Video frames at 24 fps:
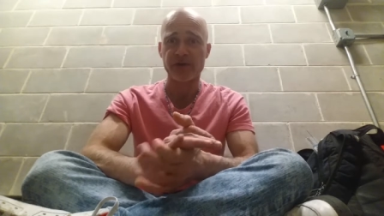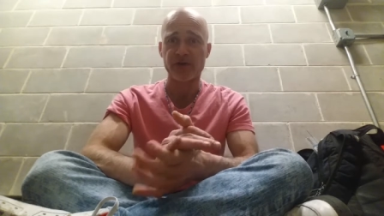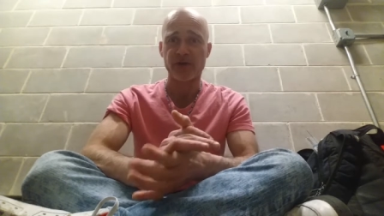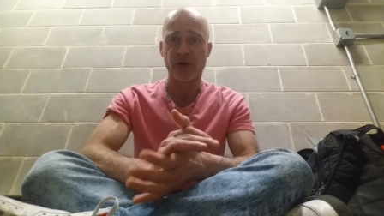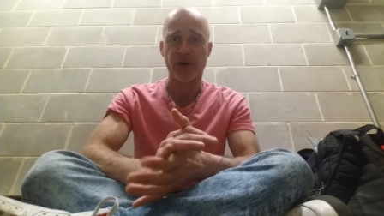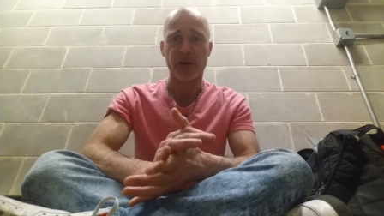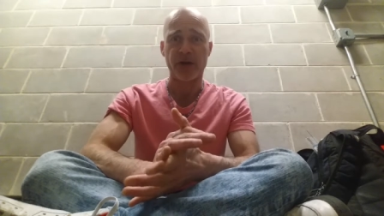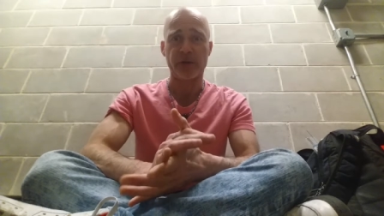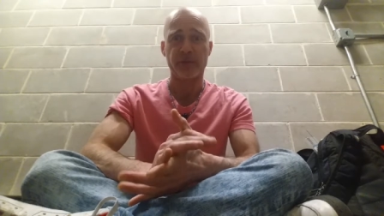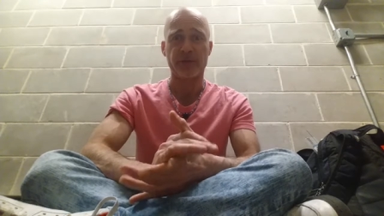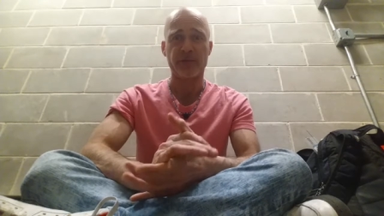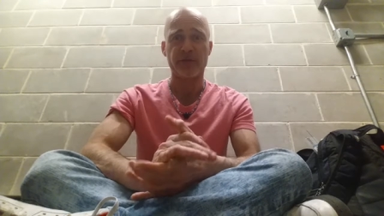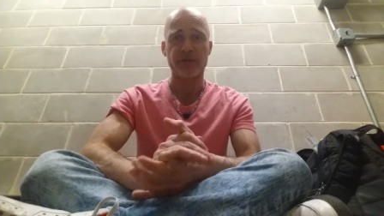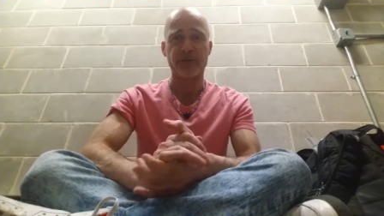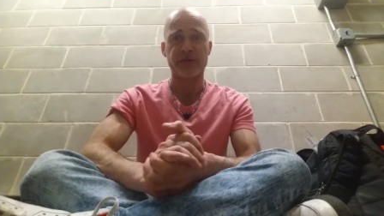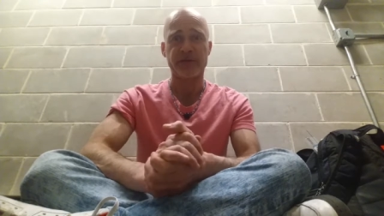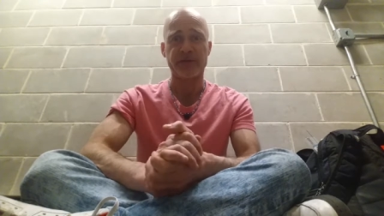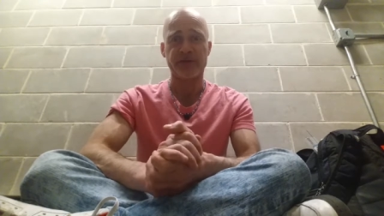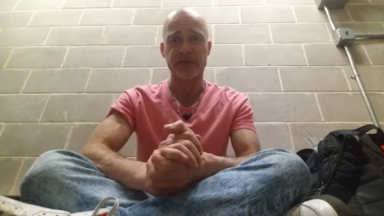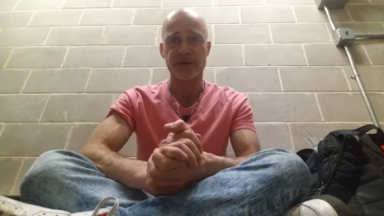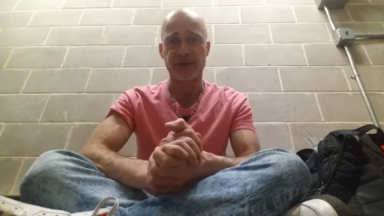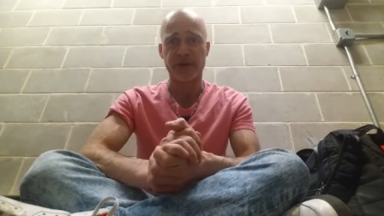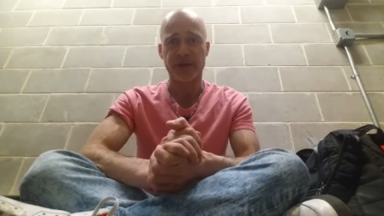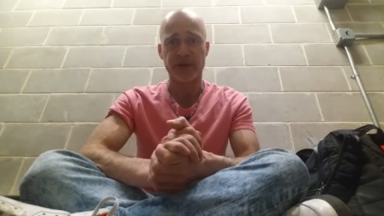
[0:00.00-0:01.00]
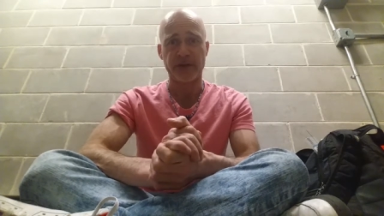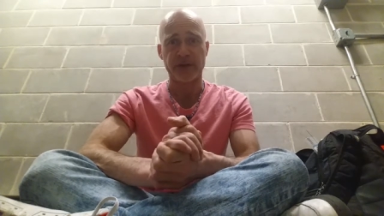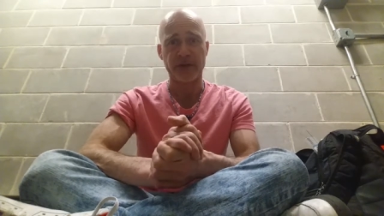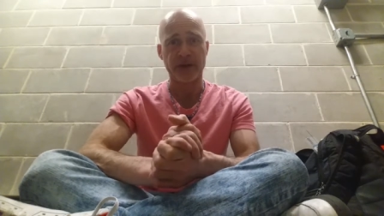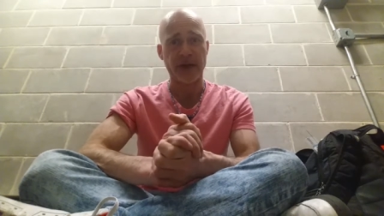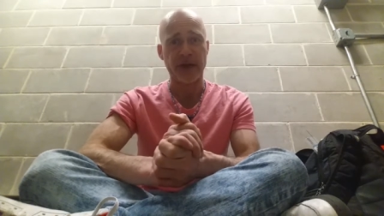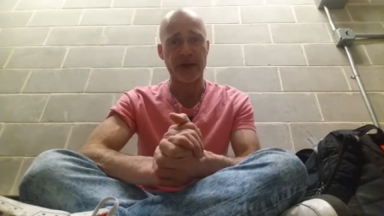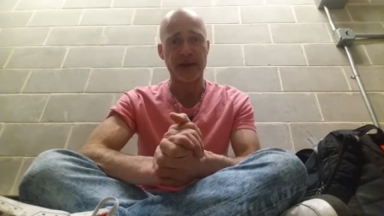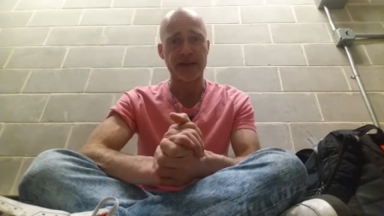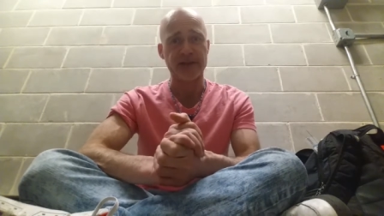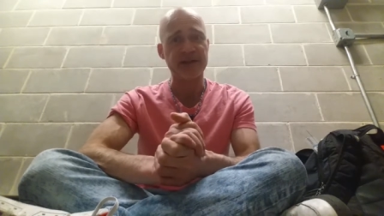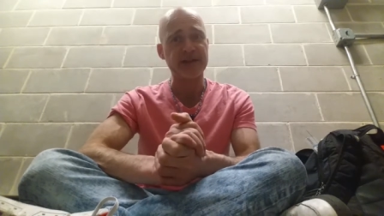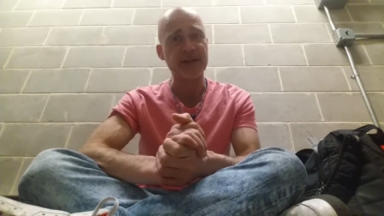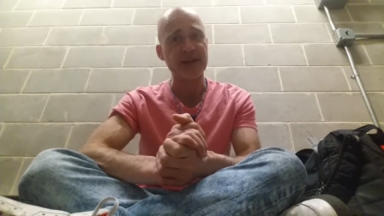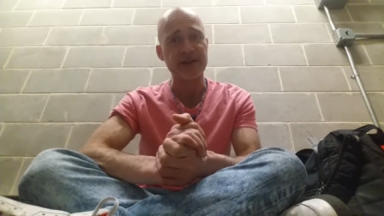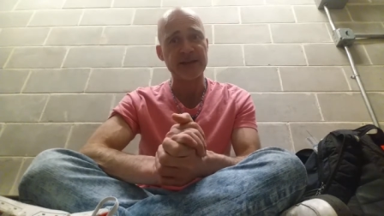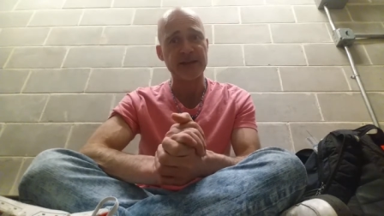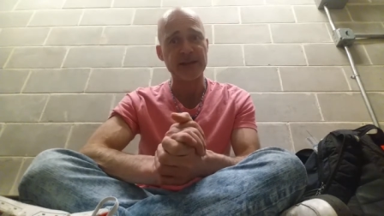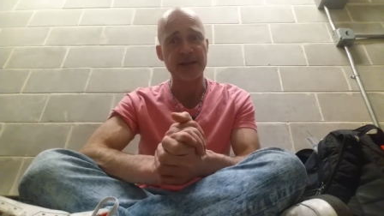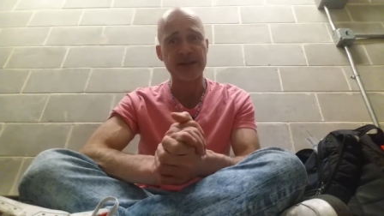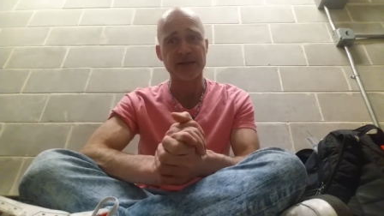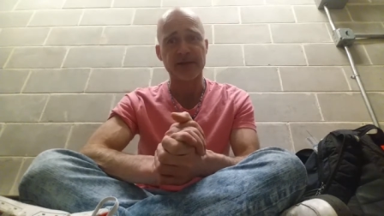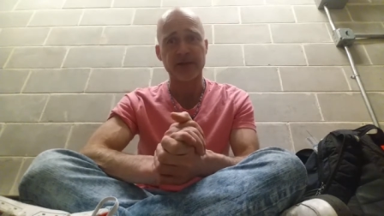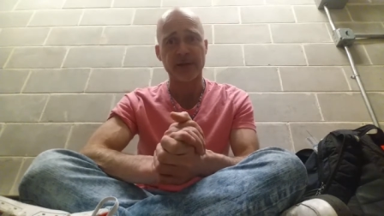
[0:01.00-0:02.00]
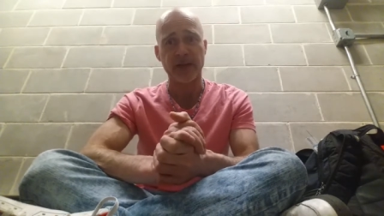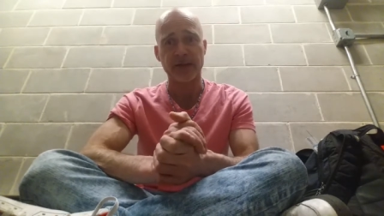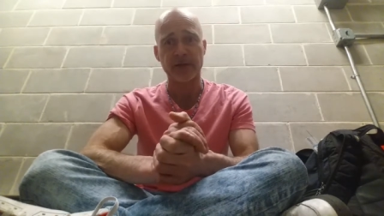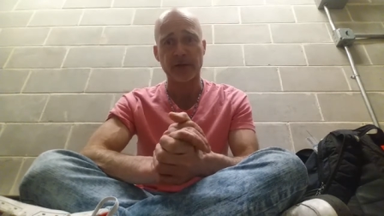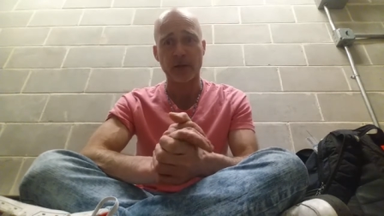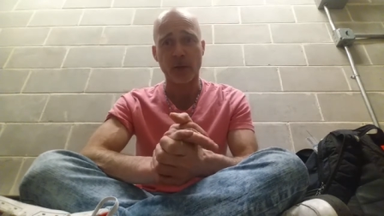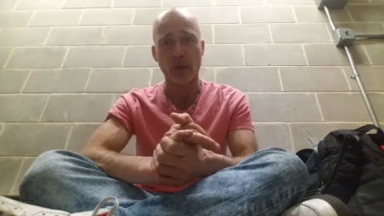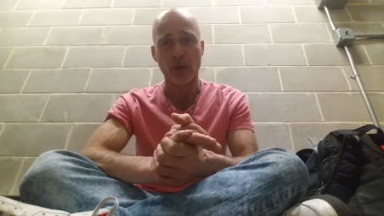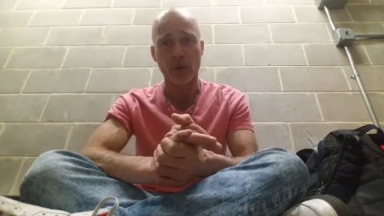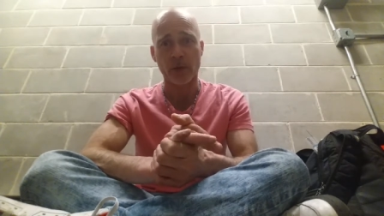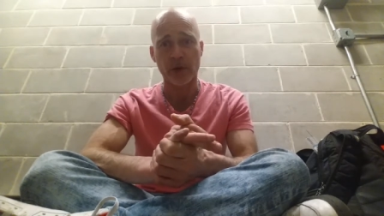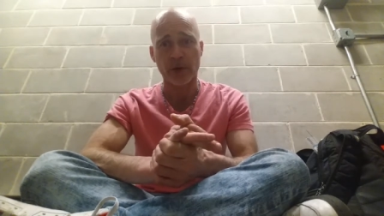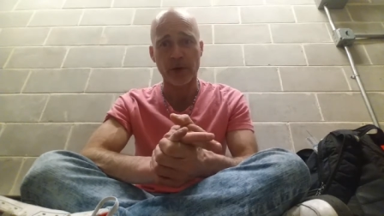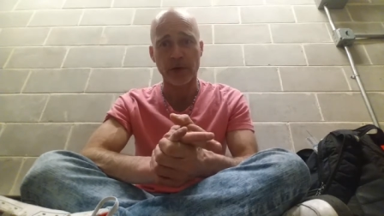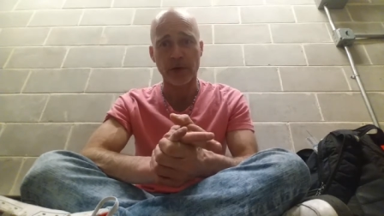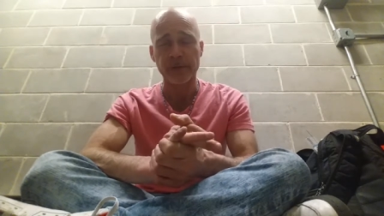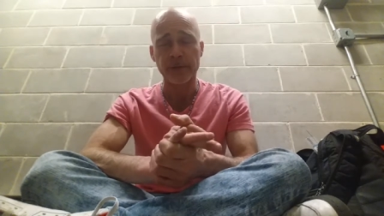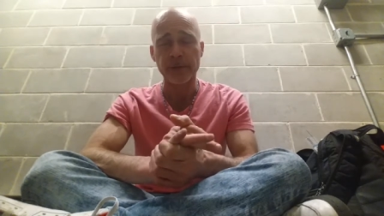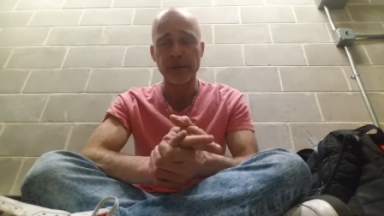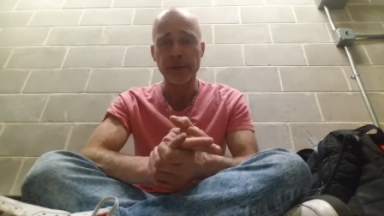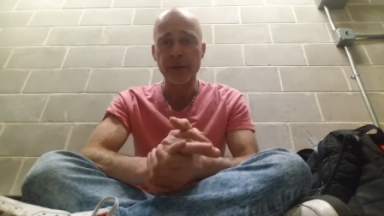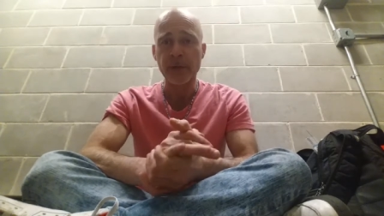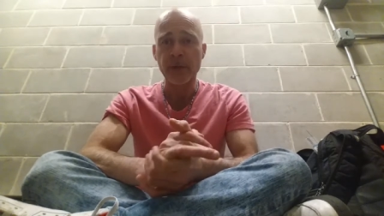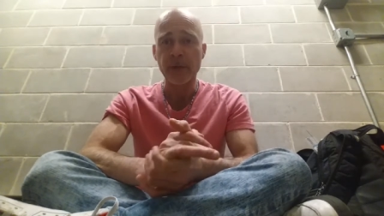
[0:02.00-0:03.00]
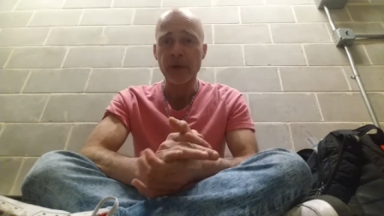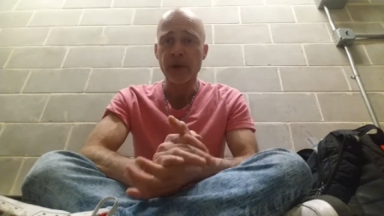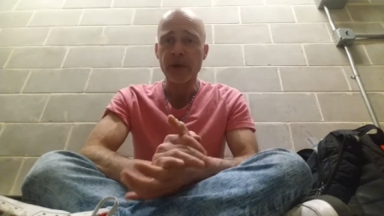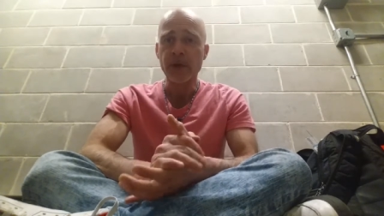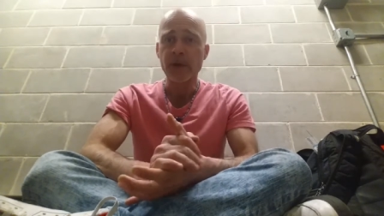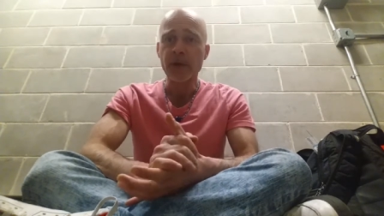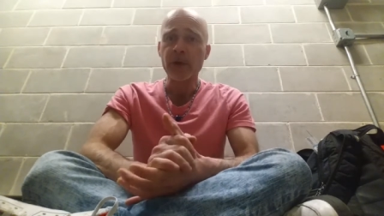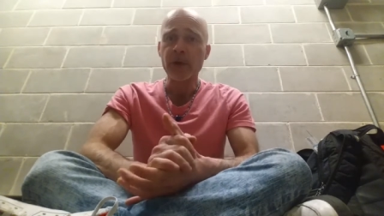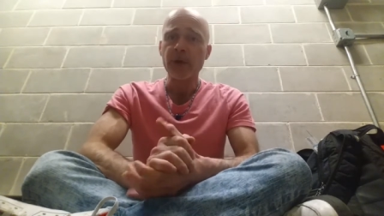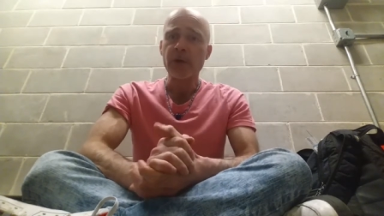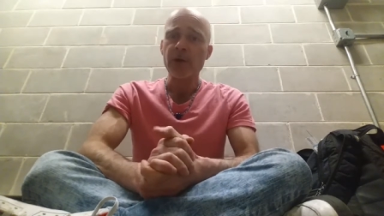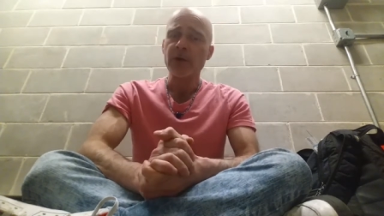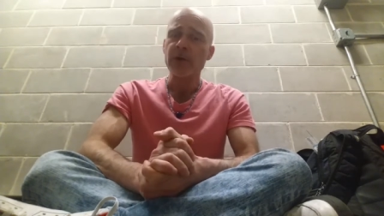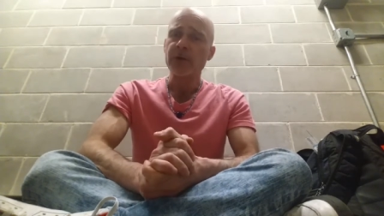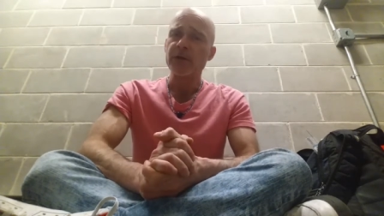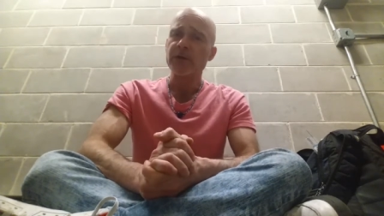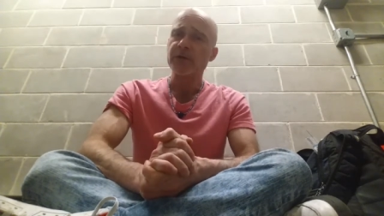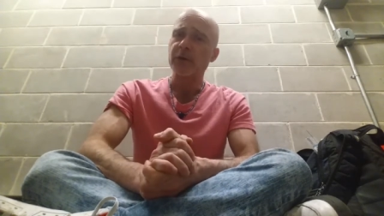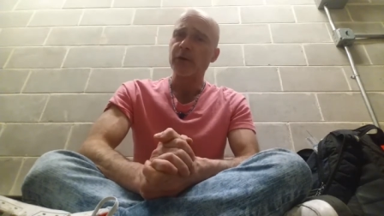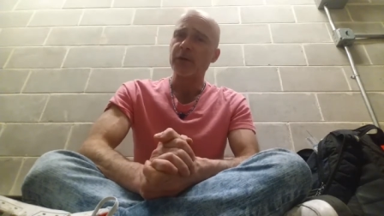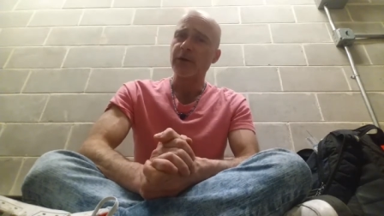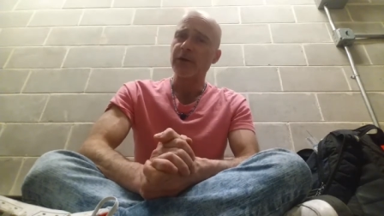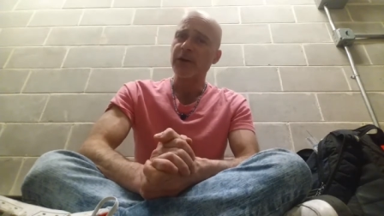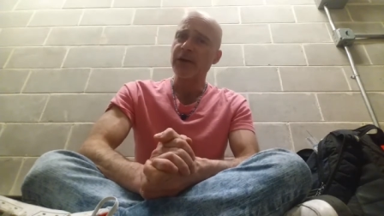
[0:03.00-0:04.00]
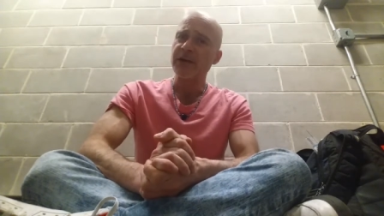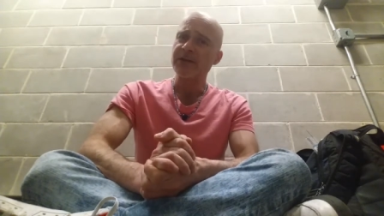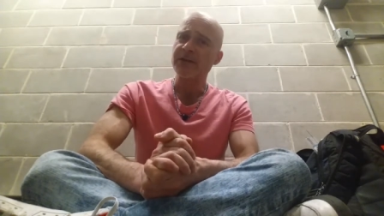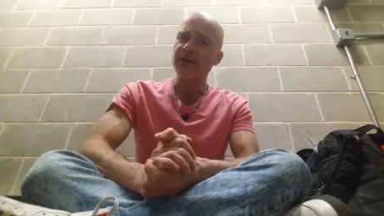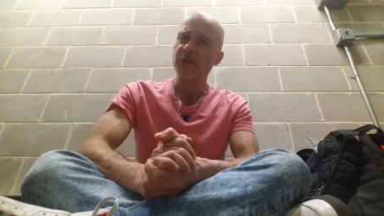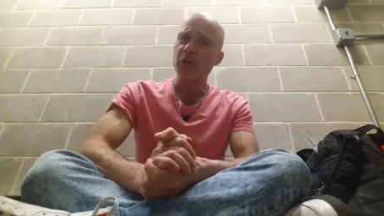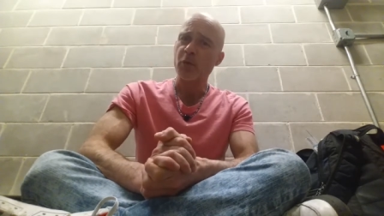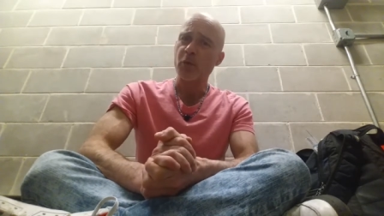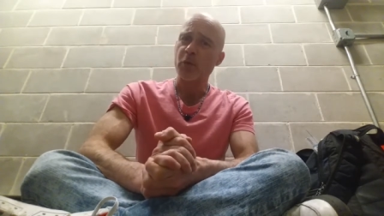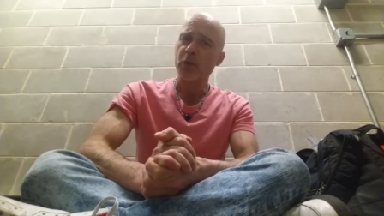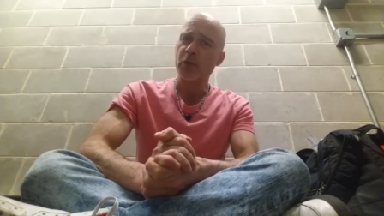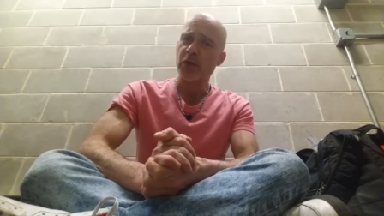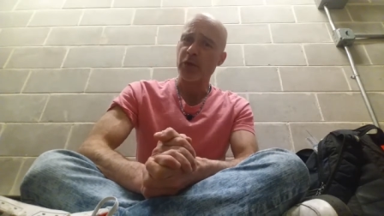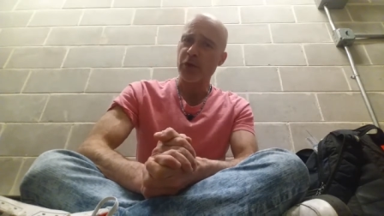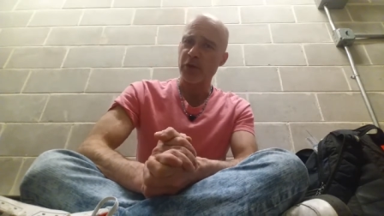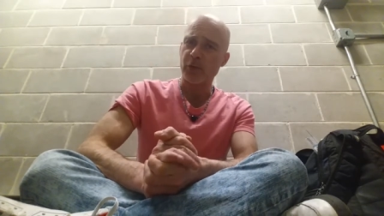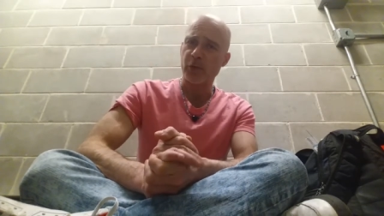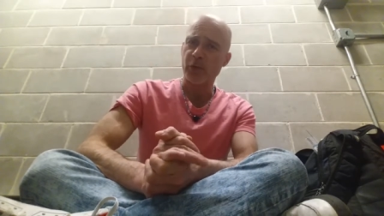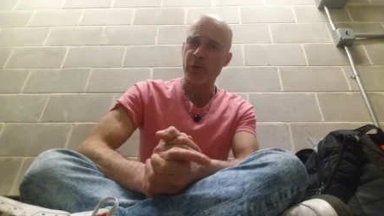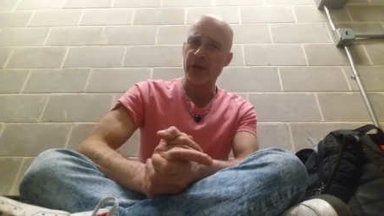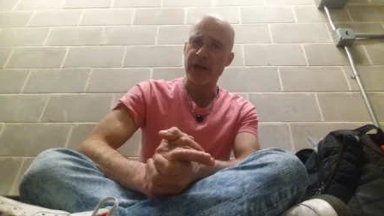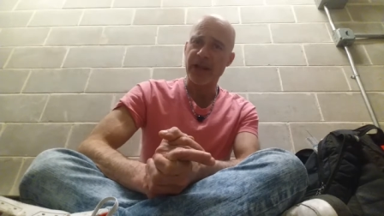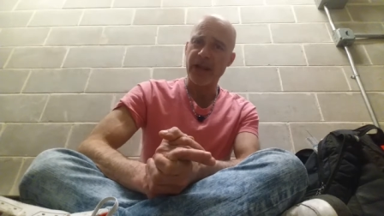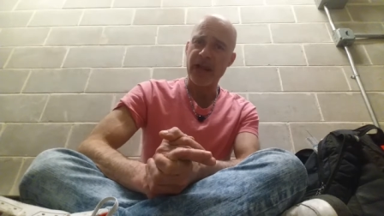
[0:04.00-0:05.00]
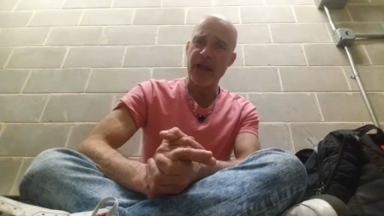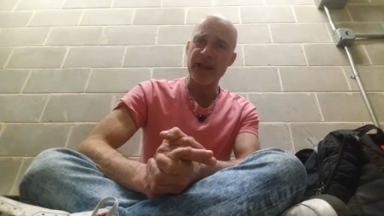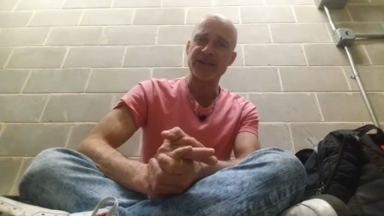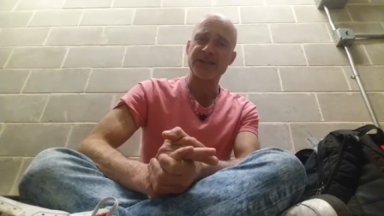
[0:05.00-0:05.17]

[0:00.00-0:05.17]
astronomers in the United States, if not the world. So let's hear what he